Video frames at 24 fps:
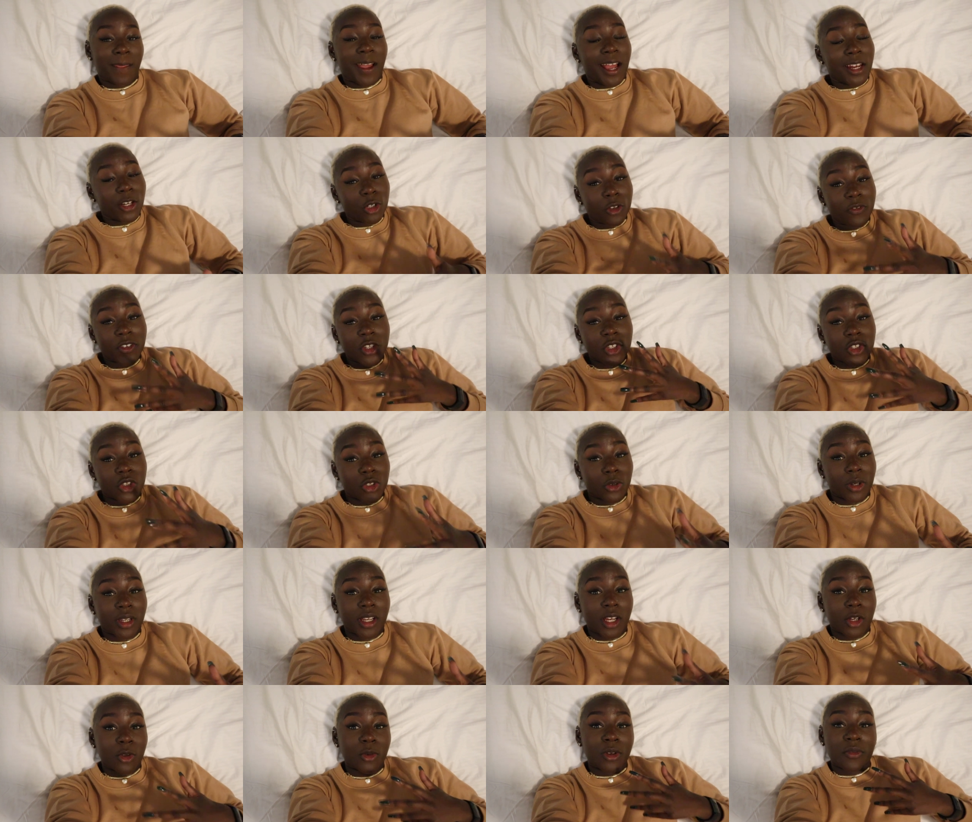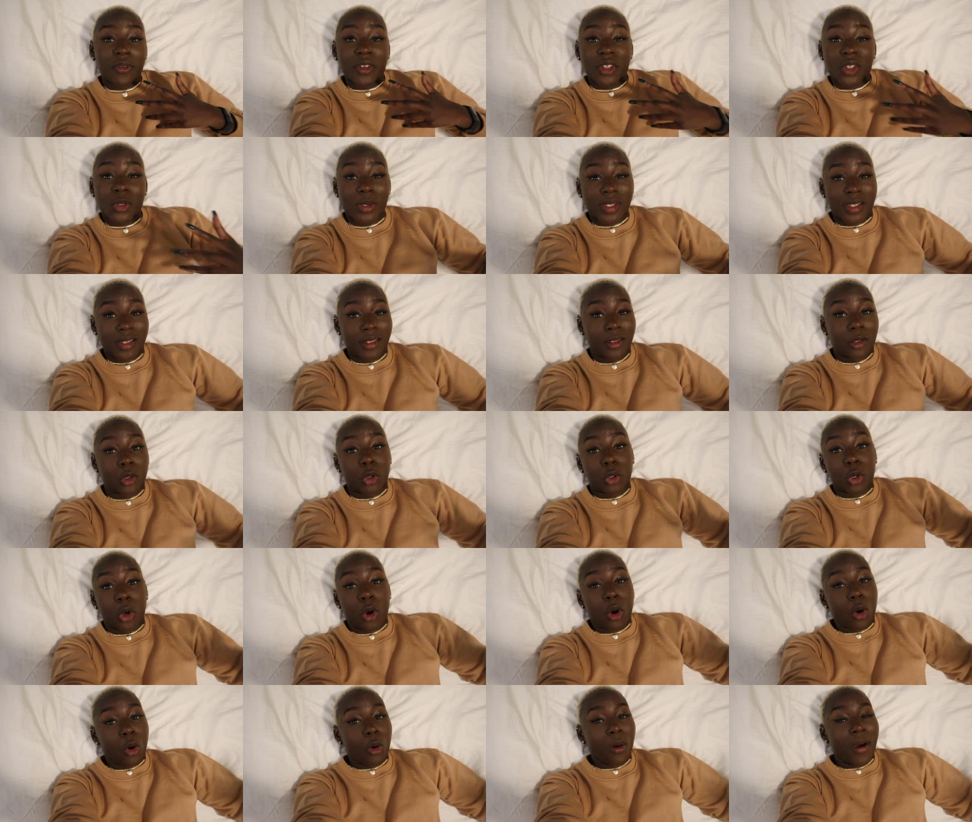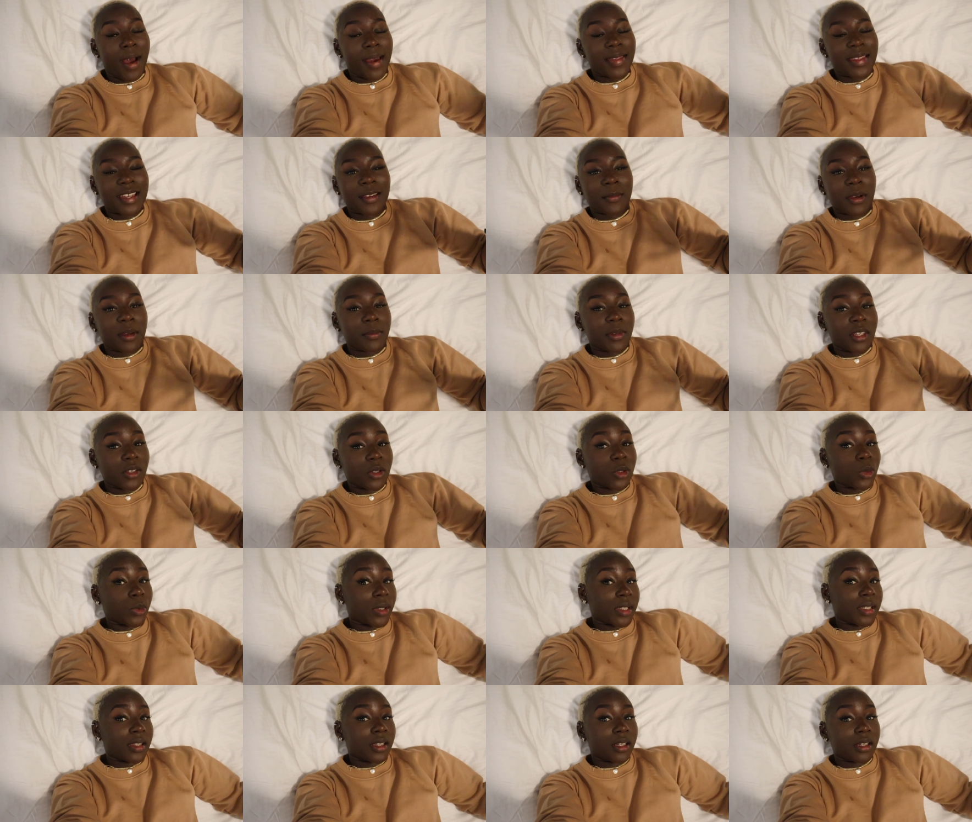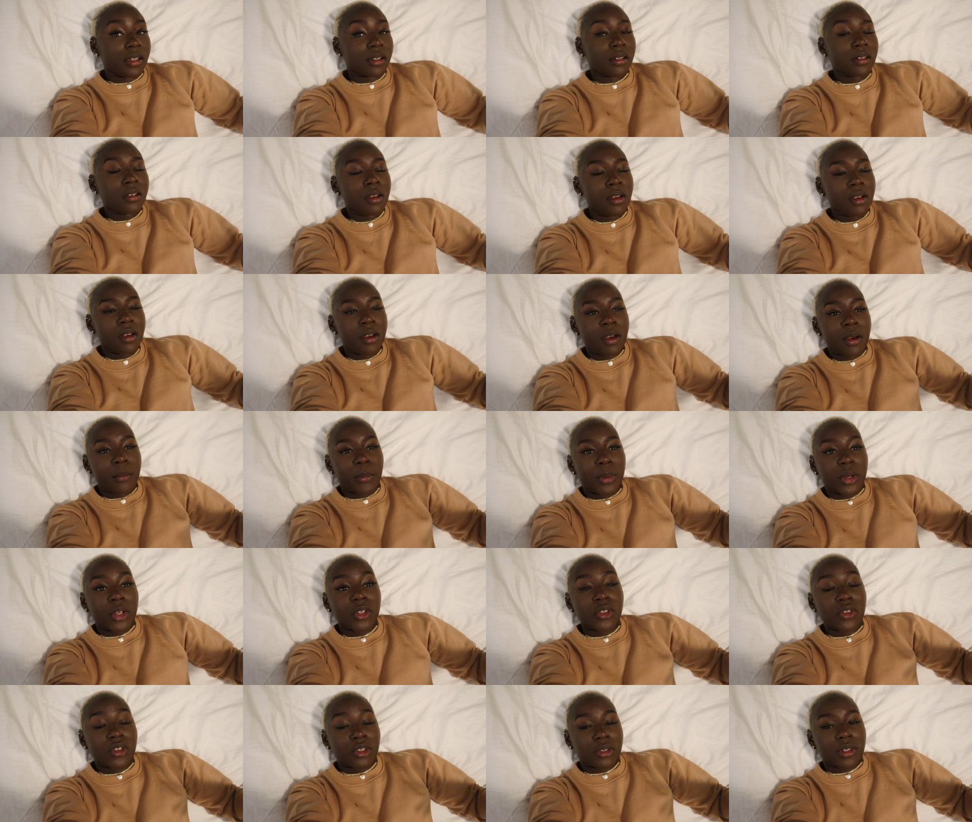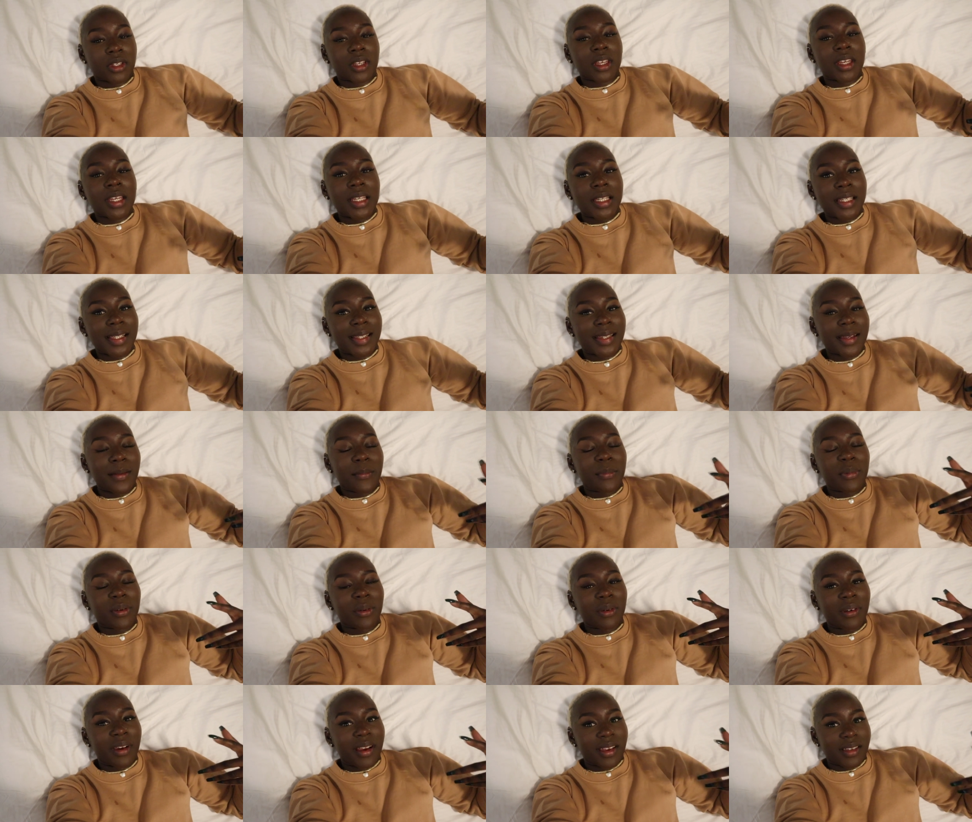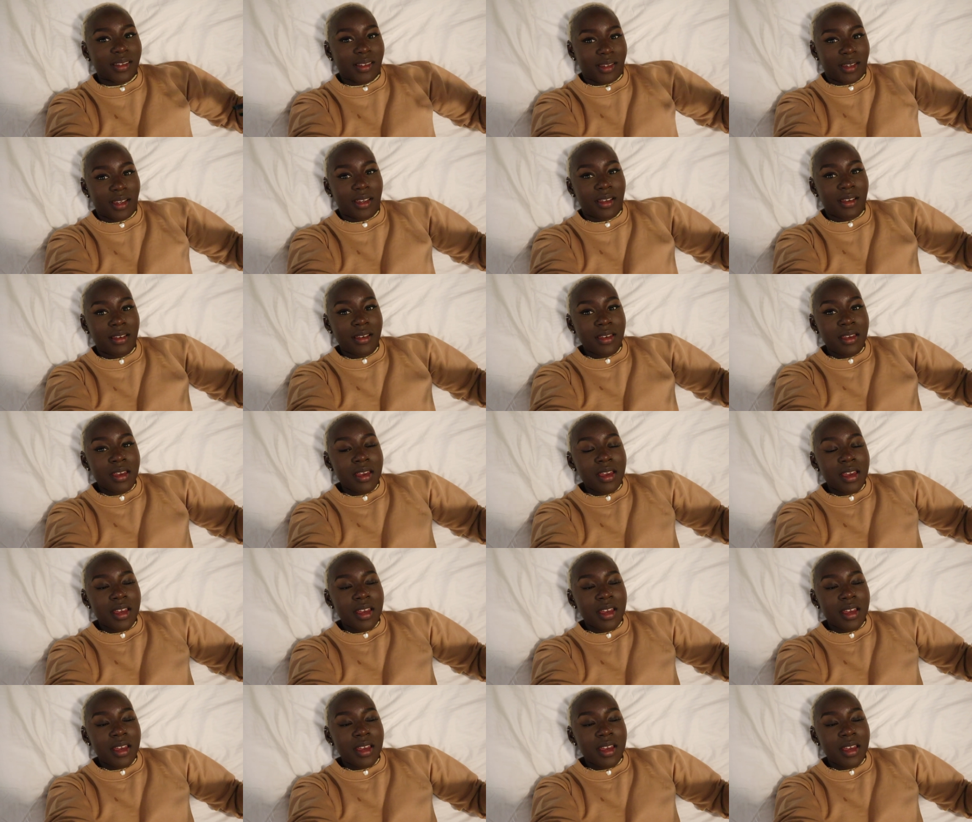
I don't know if it's Zurich. I don't know if it's Switzerland on a whole. I think it might be a Swiss thing, but Zurich is pricey.